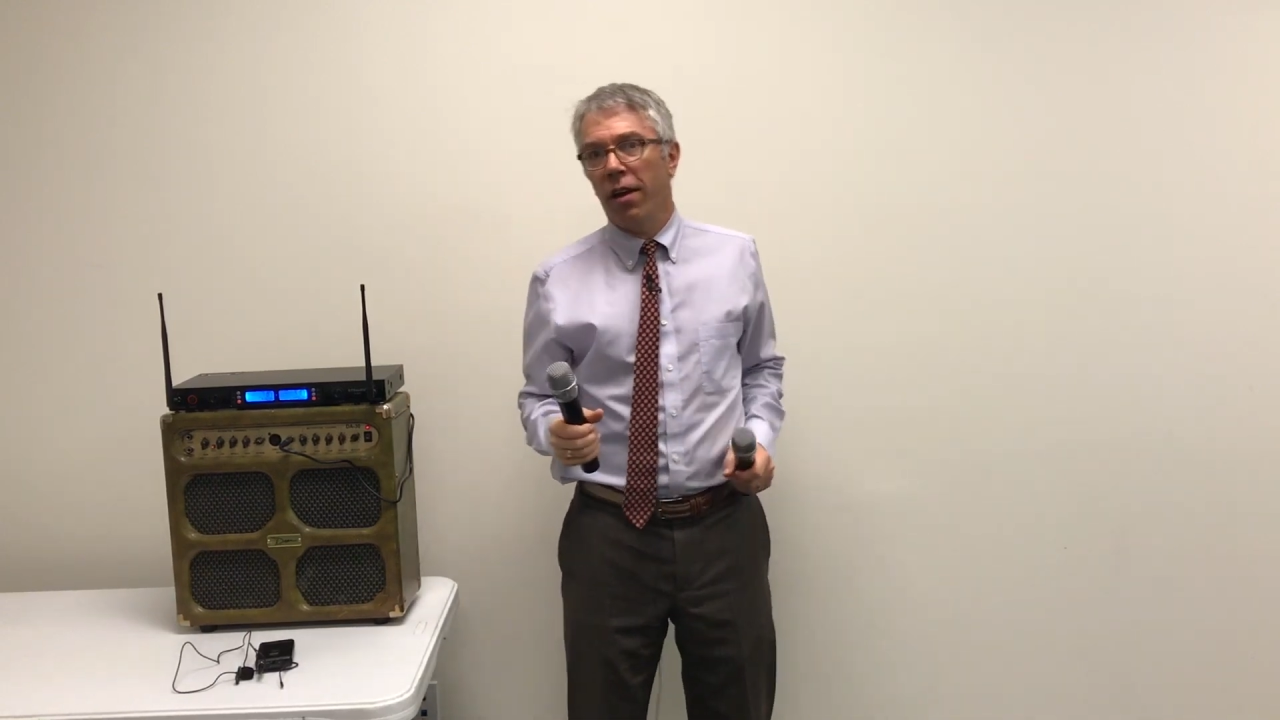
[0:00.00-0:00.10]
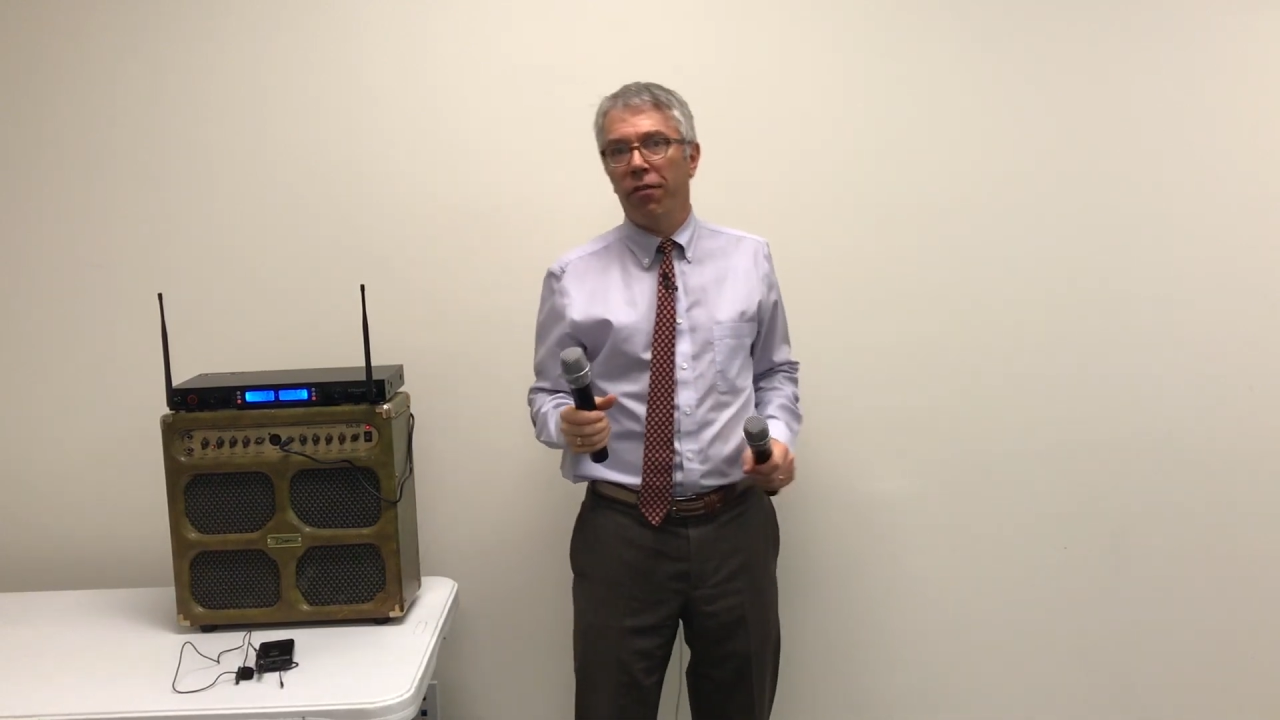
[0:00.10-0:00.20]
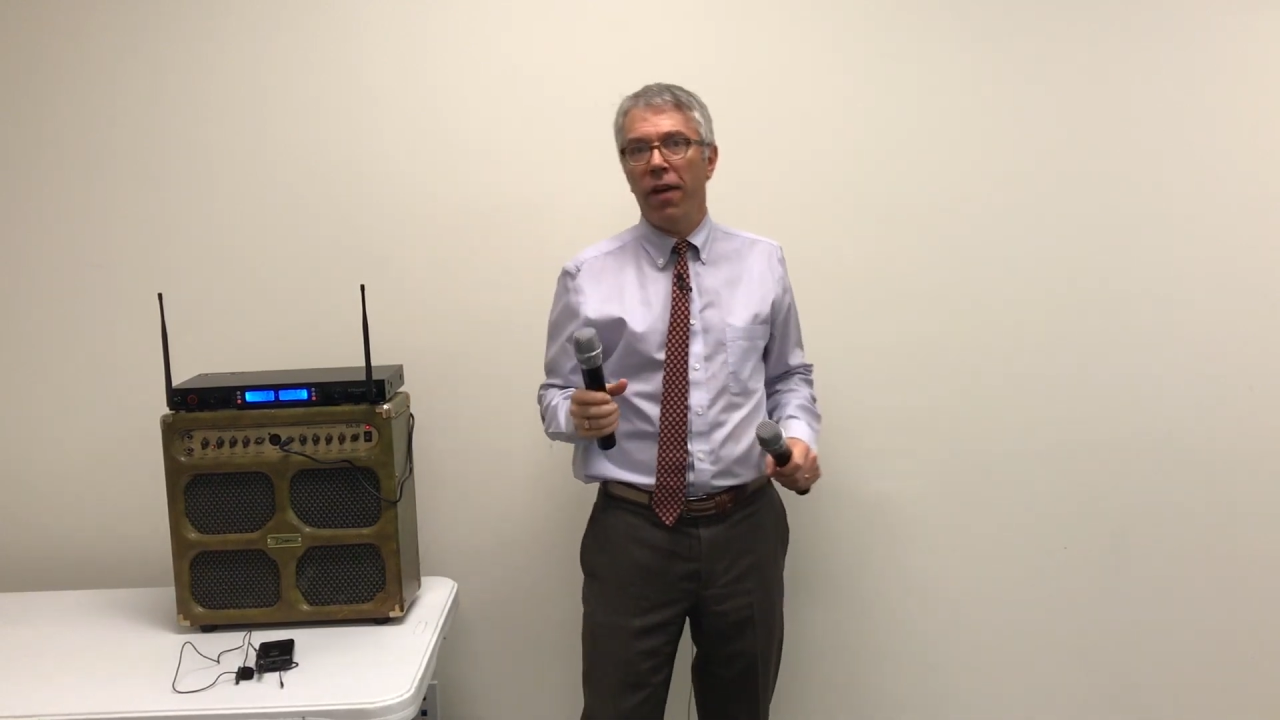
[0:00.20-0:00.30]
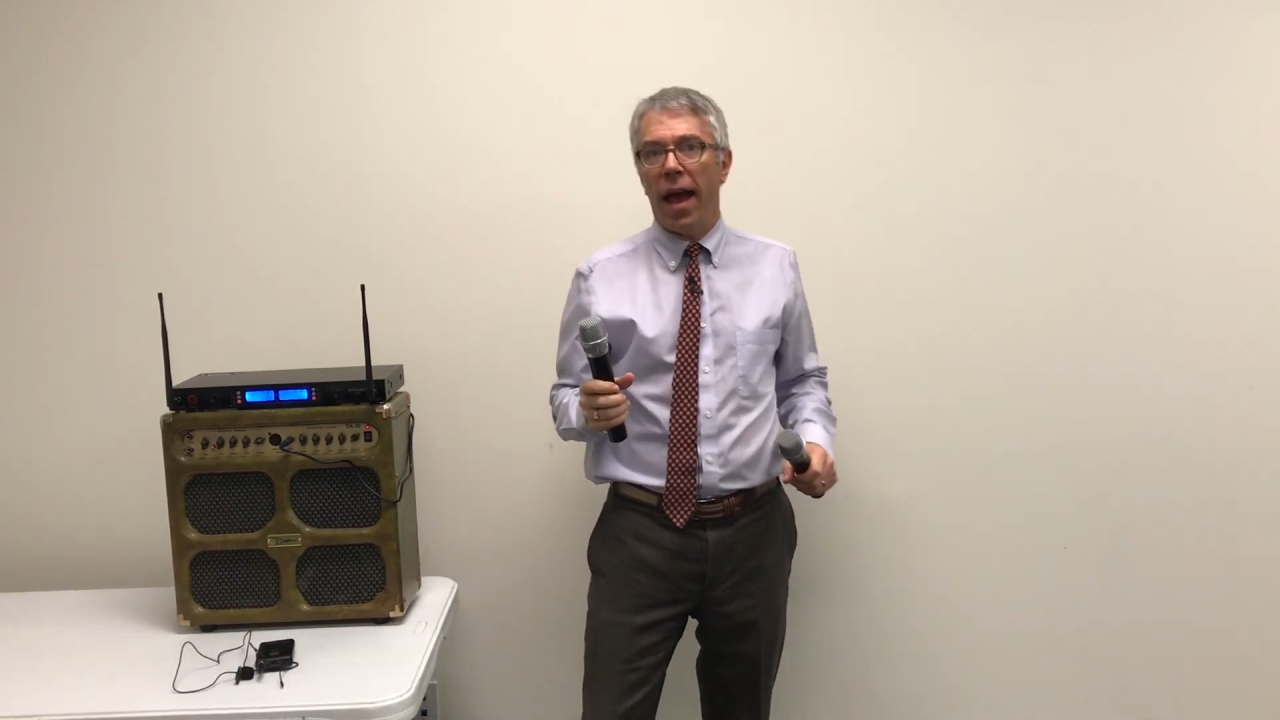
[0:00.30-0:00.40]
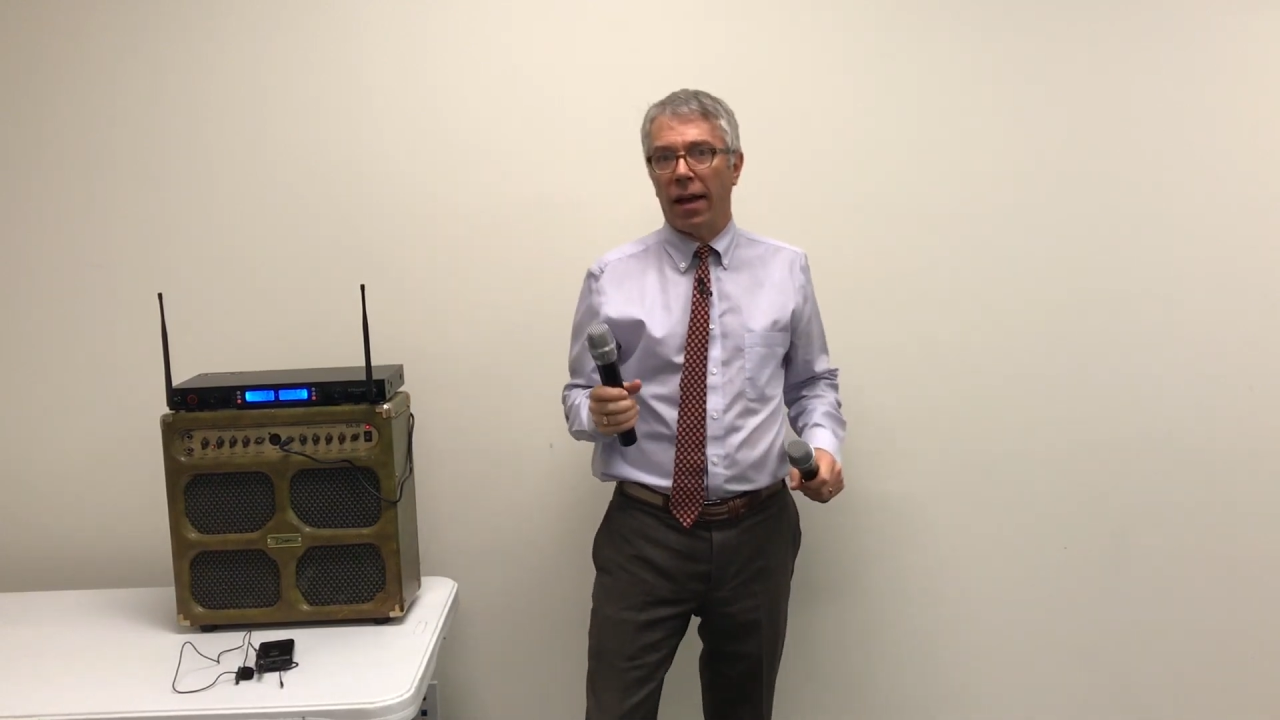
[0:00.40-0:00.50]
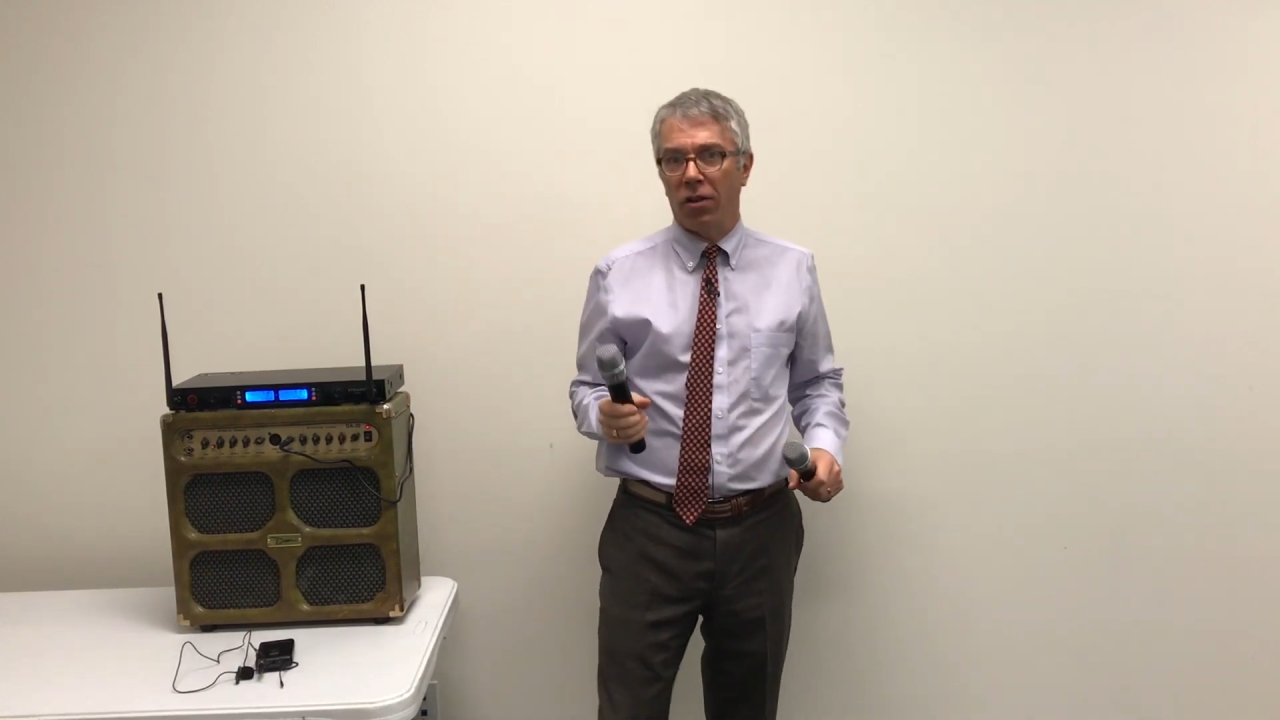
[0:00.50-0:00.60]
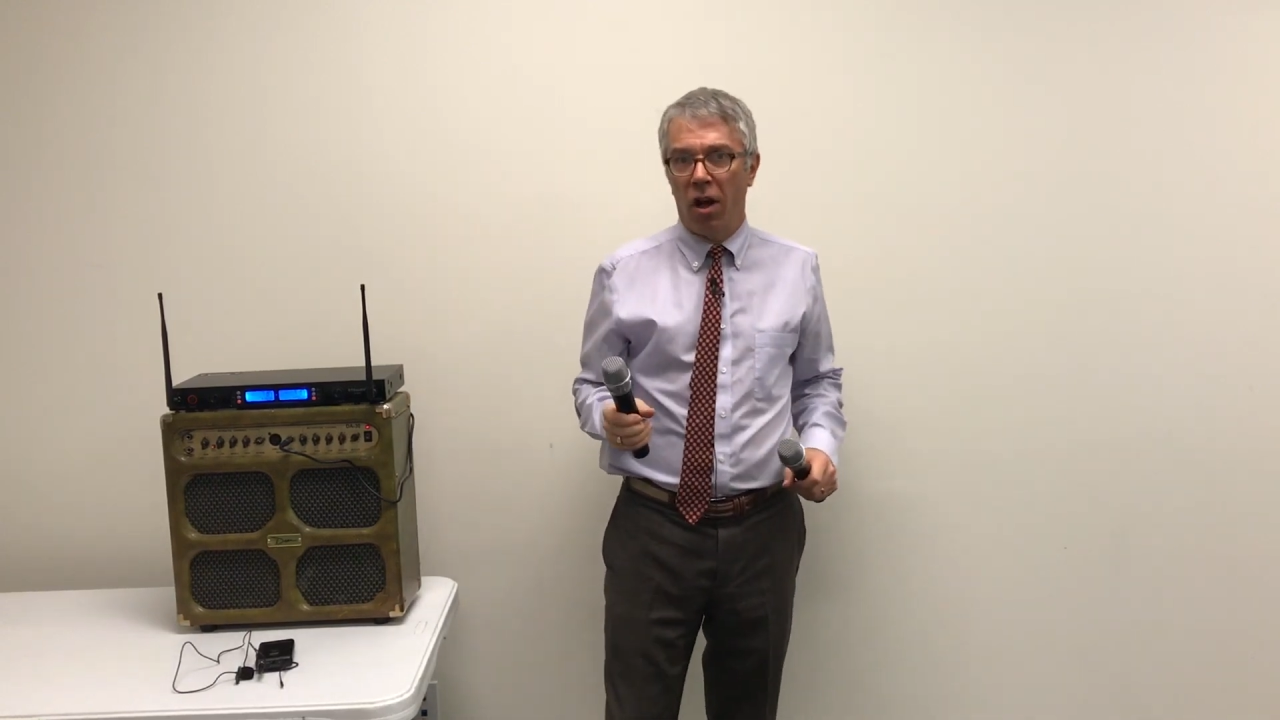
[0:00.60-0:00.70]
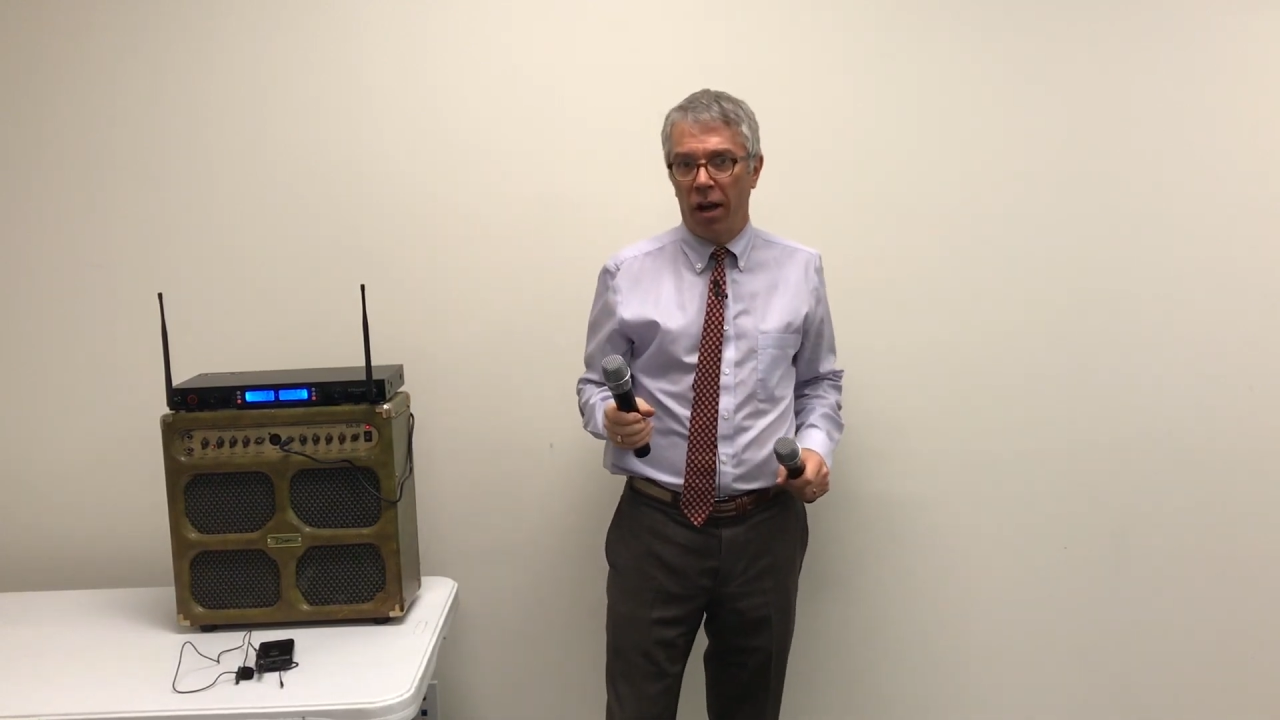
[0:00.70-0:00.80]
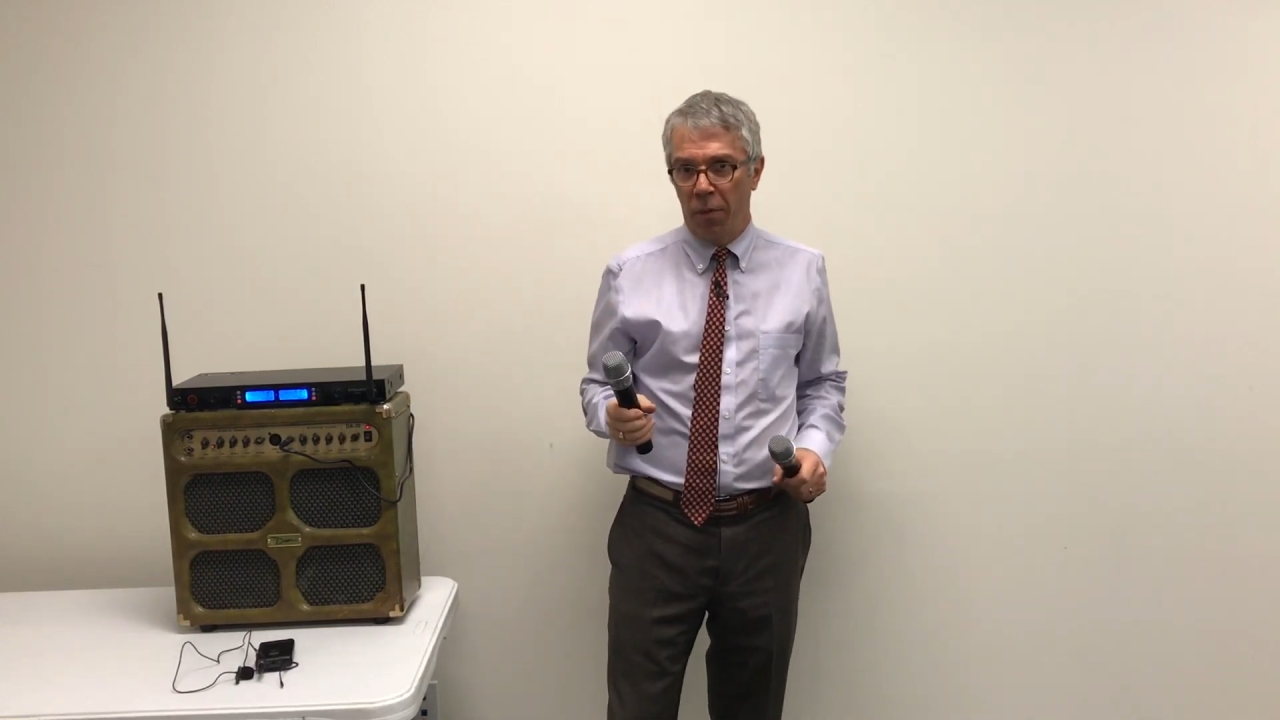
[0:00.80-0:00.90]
effect on